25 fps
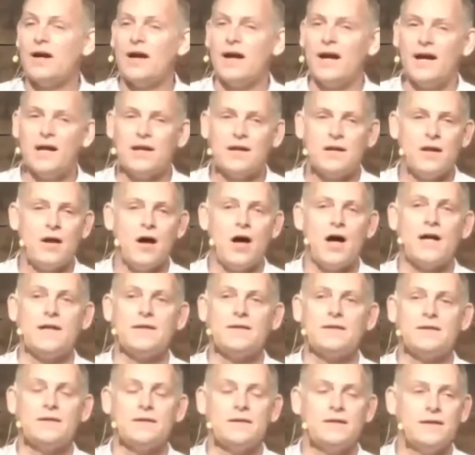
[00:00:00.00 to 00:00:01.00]
had not
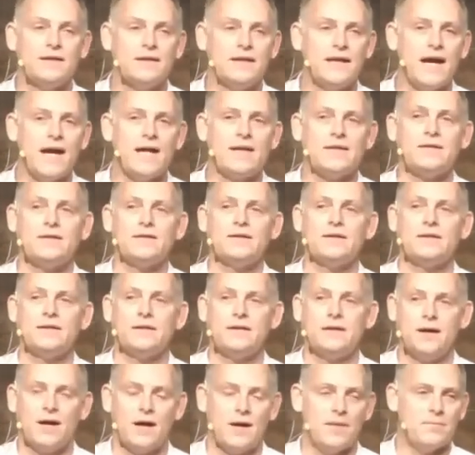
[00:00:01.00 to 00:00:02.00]
yet
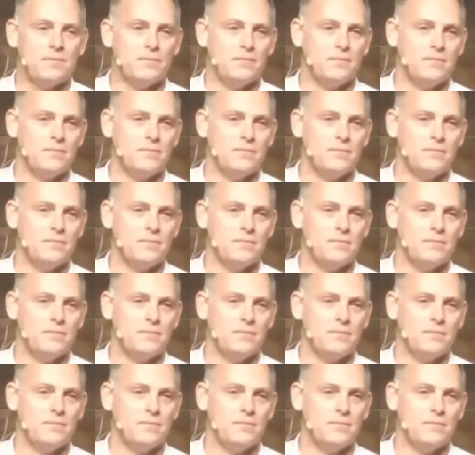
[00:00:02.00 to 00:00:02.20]
come.